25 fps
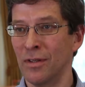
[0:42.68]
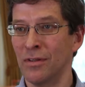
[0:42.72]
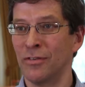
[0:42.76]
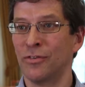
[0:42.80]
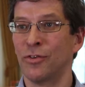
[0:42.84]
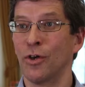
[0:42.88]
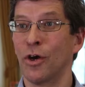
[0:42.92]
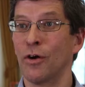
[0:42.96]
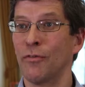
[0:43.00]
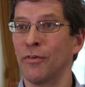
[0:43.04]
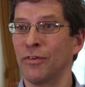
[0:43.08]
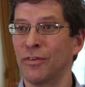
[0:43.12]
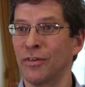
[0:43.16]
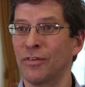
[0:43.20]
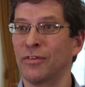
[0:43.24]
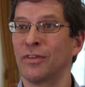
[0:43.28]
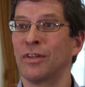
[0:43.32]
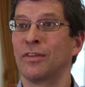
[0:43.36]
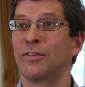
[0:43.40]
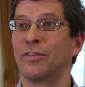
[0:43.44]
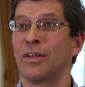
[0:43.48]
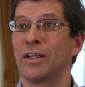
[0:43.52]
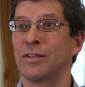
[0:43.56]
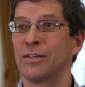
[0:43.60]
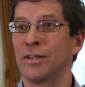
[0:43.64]
services,
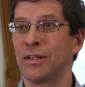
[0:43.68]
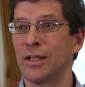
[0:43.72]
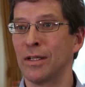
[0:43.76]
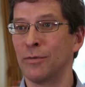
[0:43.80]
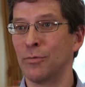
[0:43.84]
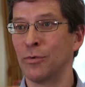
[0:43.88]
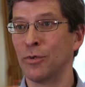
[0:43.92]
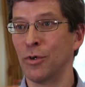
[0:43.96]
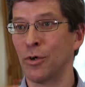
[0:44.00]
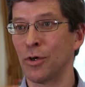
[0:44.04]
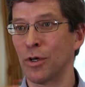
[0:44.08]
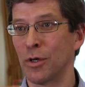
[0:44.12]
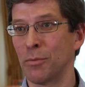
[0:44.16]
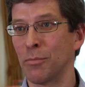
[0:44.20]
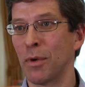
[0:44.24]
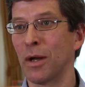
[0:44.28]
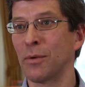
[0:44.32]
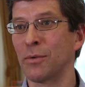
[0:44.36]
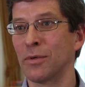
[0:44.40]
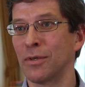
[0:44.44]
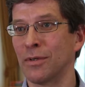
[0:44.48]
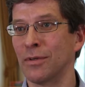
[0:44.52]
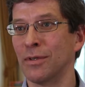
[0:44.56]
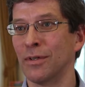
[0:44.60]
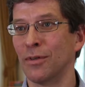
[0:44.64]
et cetera, that we're talking about,
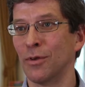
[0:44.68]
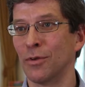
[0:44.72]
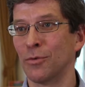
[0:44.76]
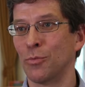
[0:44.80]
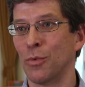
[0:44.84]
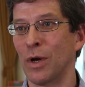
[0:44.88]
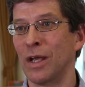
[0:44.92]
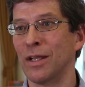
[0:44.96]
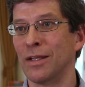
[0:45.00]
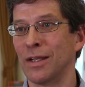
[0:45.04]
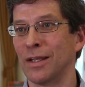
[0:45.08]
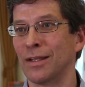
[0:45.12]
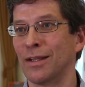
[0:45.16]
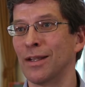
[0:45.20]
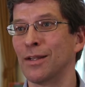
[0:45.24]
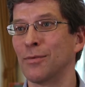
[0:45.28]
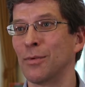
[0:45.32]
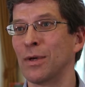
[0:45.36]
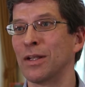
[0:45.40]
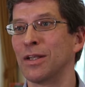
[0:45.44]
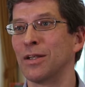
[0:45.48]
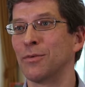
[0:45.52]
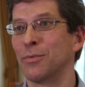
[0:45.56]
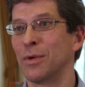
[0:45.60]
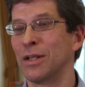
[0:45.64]
and not wait until
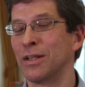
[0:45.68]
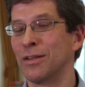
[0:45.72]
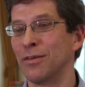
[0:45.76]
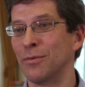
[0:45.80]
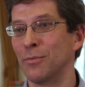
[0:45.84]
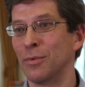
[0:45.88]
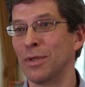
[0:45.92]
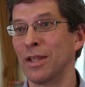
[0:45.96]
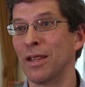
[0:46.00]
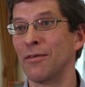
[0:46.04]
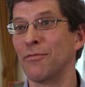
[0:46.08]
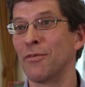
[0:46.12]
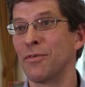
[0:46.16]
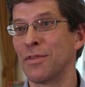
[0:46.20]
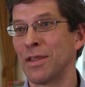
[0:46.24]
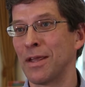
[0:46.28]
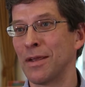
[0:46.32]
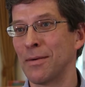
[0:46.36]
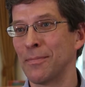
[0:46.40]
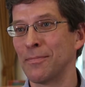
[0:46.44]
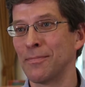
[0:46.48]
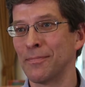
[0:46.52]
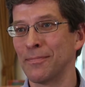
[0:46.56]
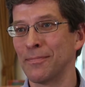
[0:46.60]
2020 with everything.